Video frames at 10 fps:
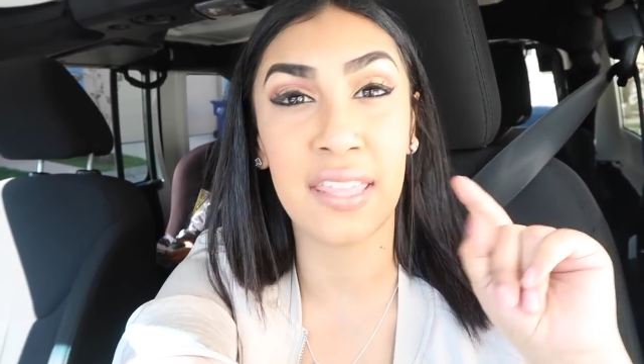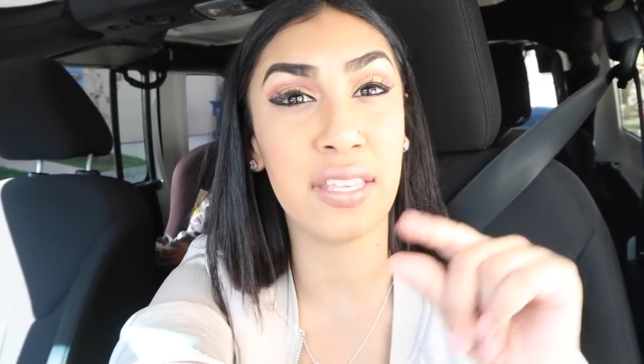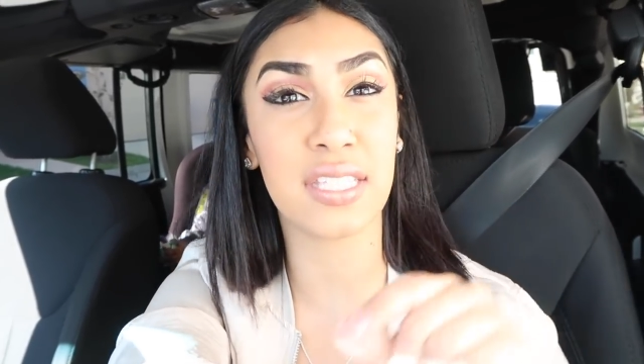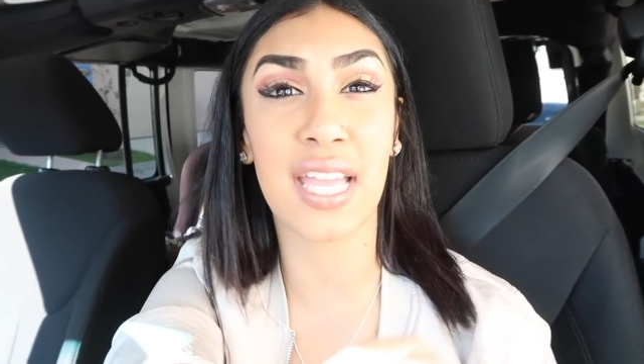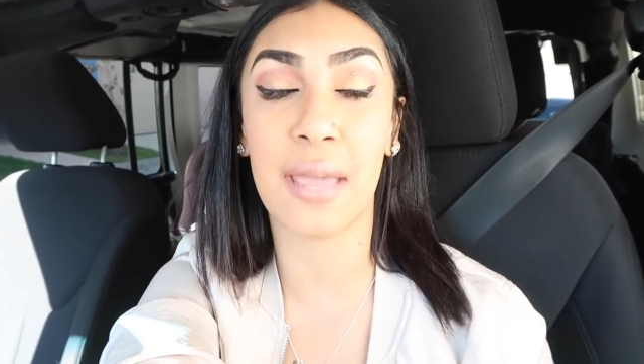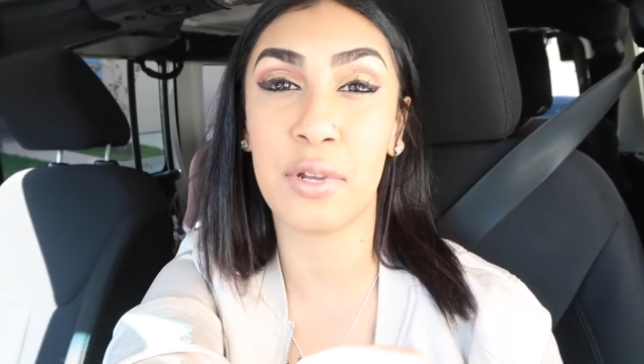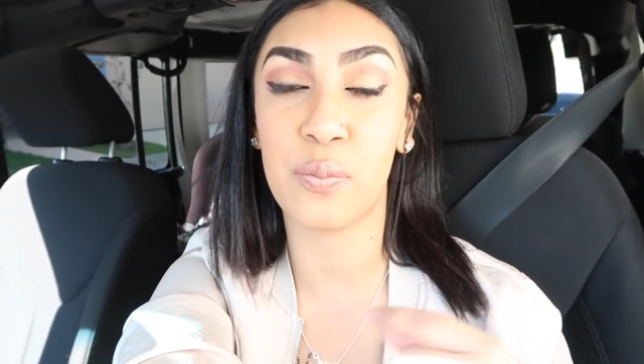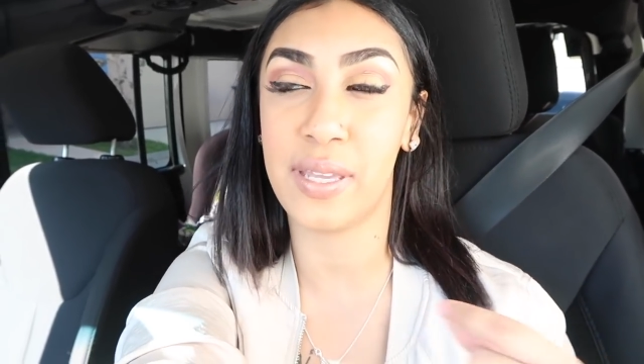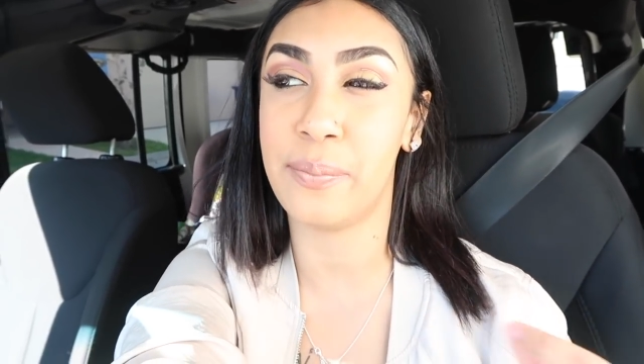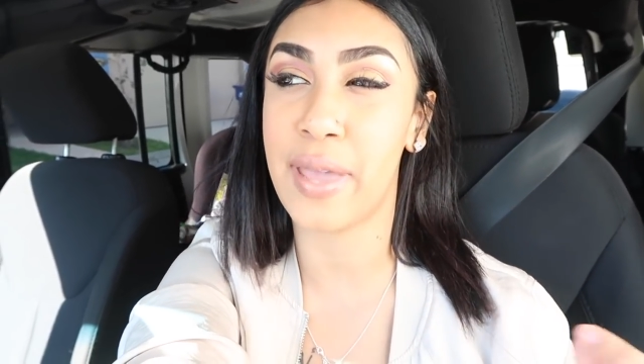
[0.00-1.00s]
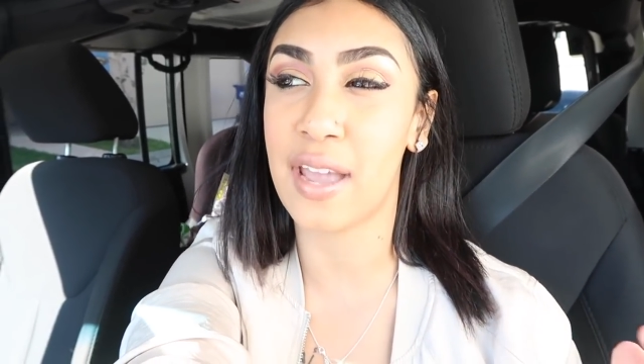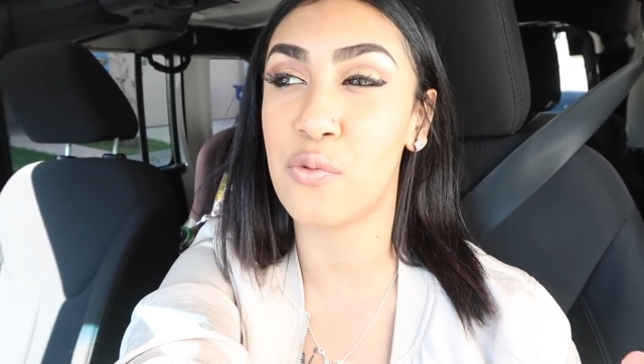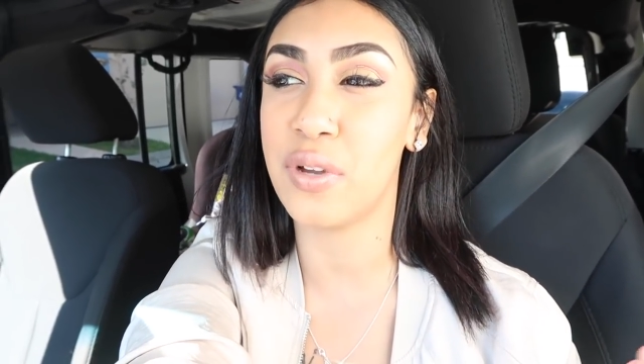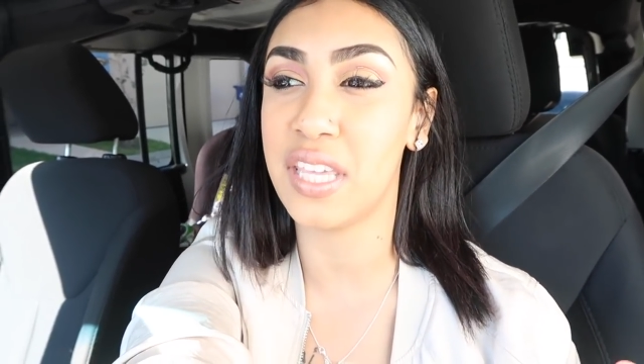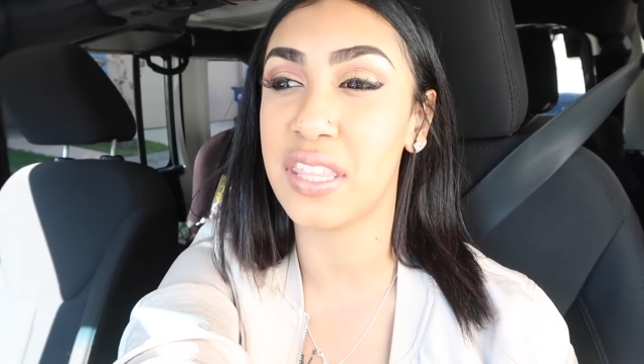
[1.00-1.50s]
And this time it'll be back
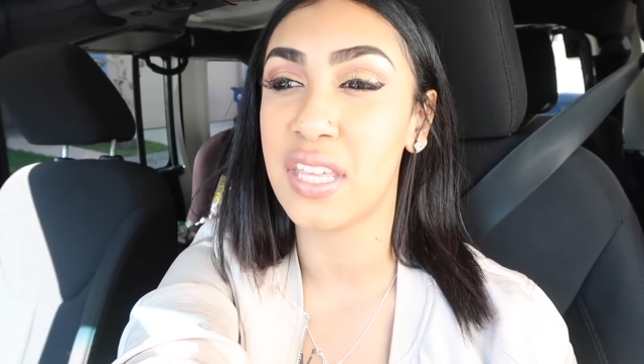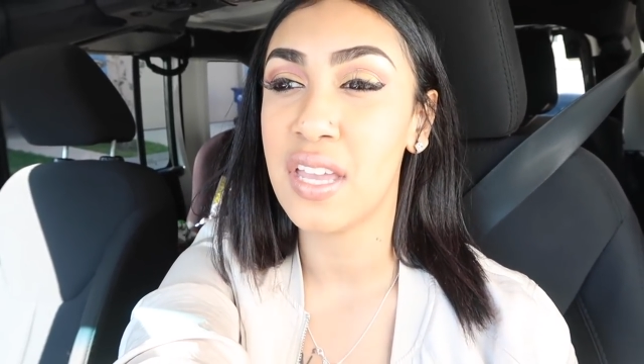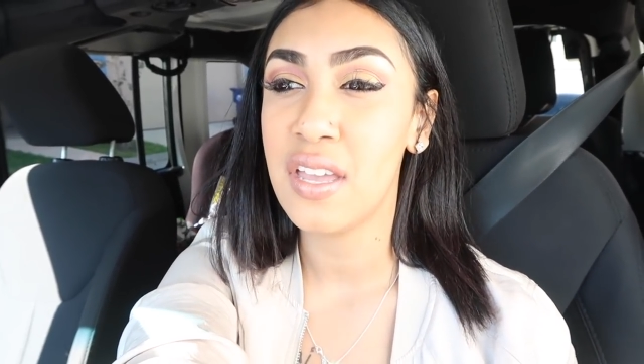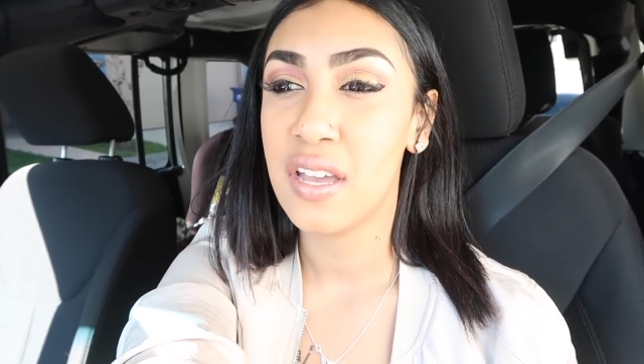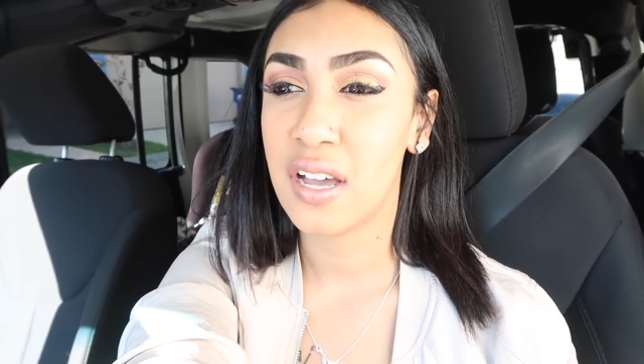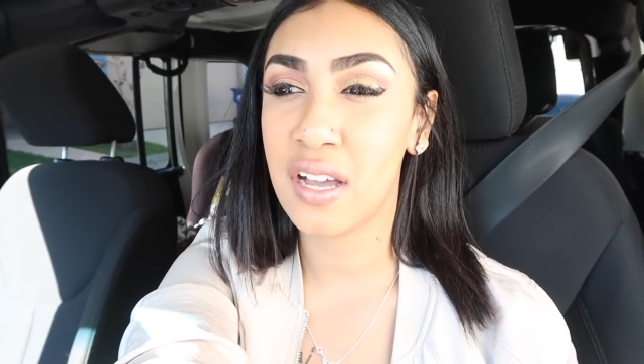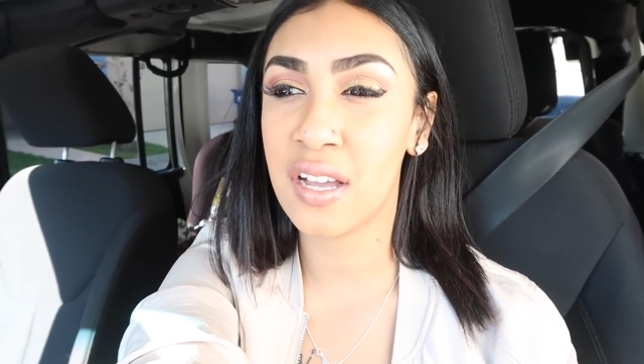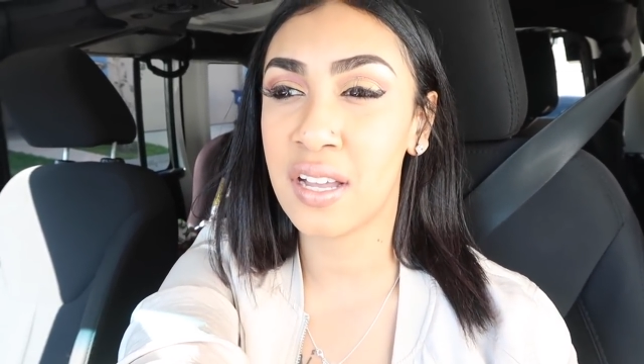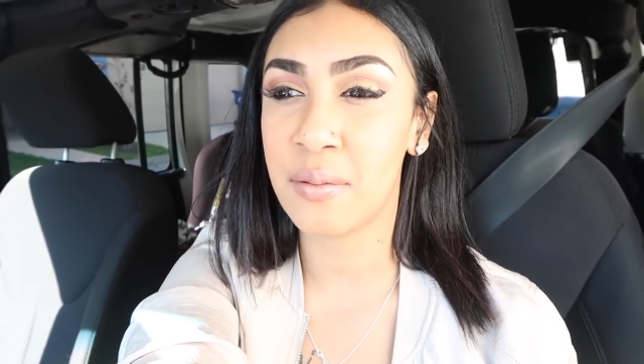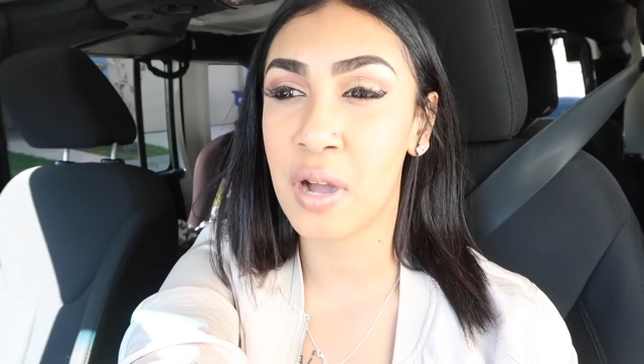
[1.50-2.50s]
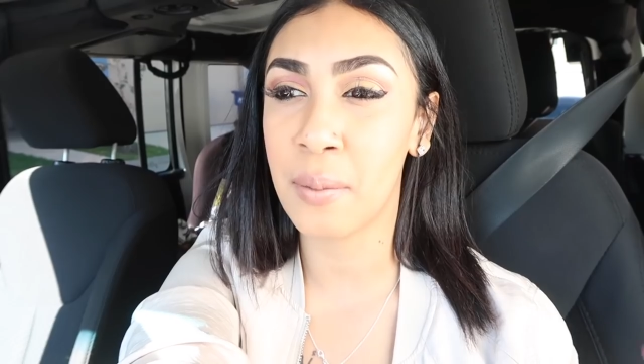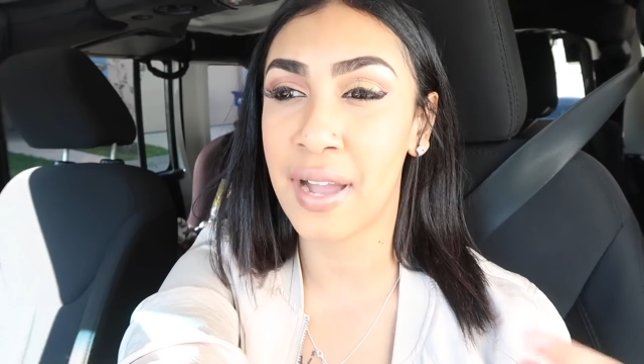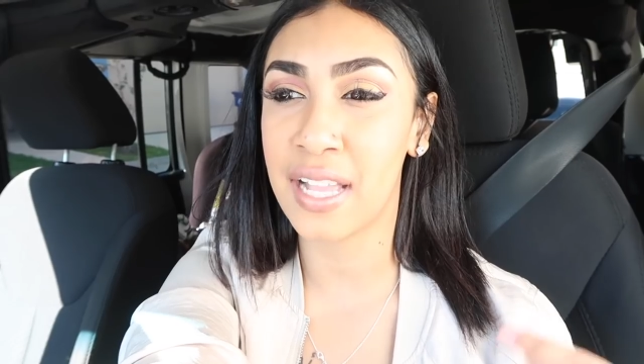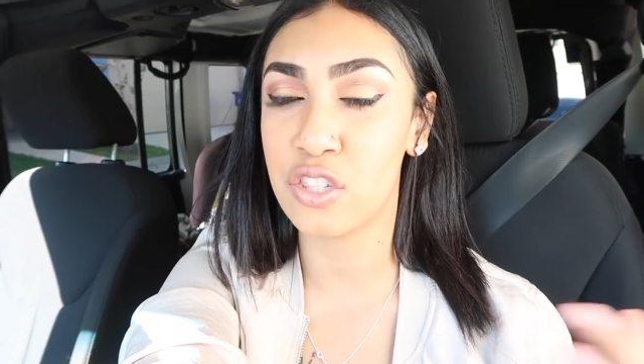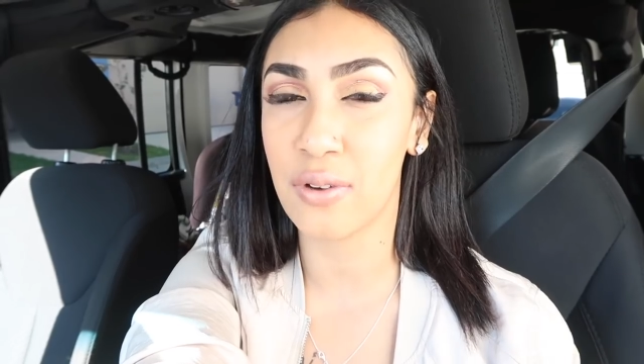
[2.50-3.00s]
with um,
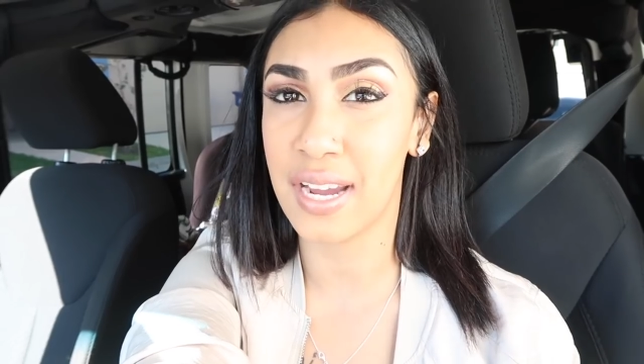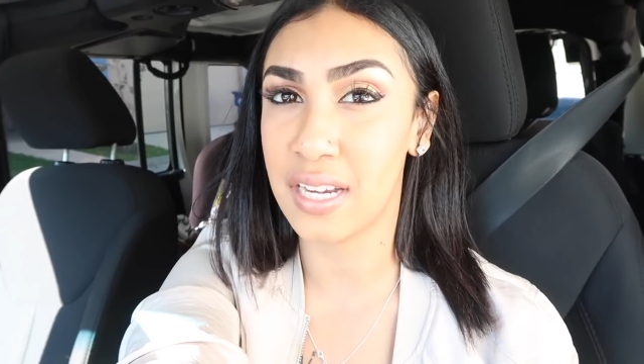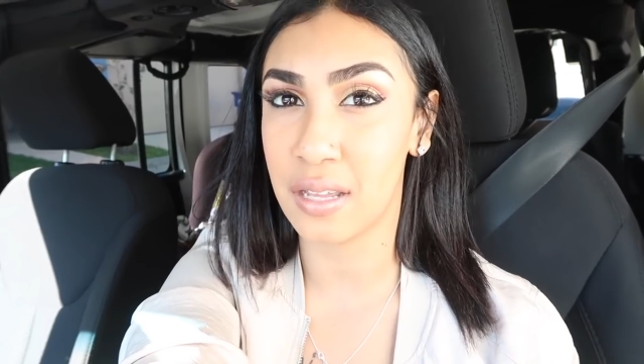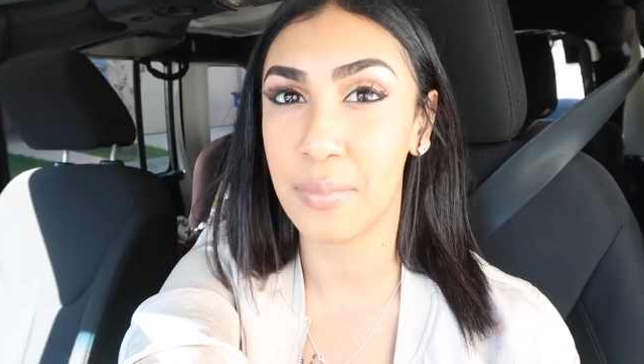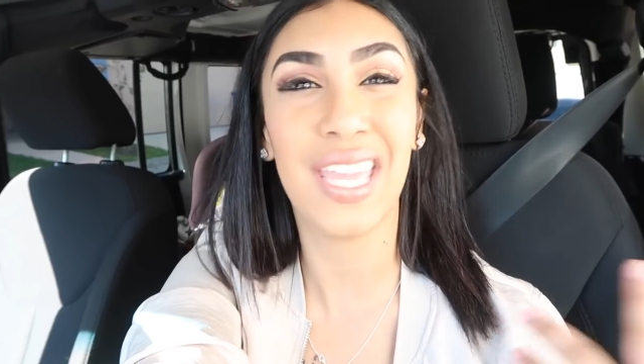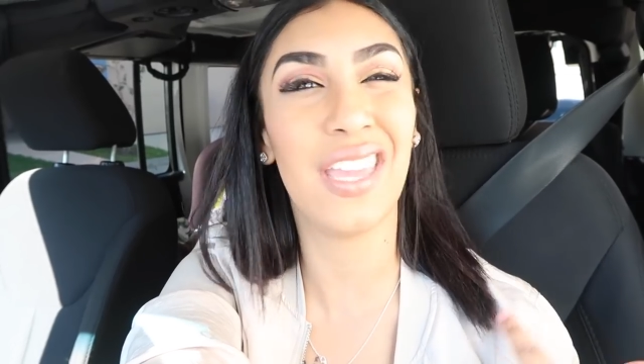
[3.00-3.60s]
Armand, Trey, and them.